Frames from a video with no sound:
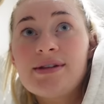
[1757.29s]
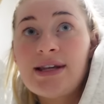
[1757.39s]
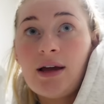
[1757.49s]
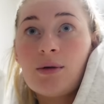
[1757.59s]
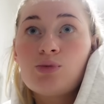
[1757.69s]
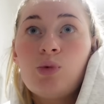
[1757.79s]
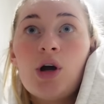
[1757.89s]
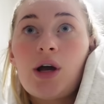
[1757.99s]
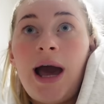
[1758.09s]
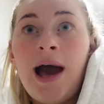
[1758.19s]
say I would
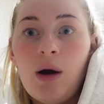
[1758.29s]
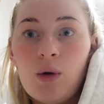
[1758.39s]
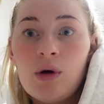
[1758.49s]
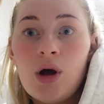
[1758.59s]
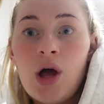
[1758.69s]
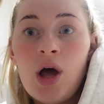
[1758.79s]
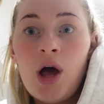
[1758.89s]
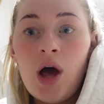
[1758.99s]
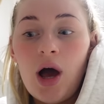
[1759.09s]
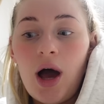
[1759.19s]
work out,
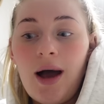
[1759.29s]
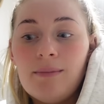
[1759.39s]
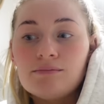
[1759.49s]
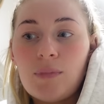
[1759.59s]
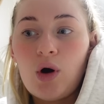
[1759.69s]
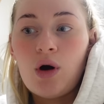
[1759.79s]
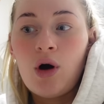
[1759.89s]
say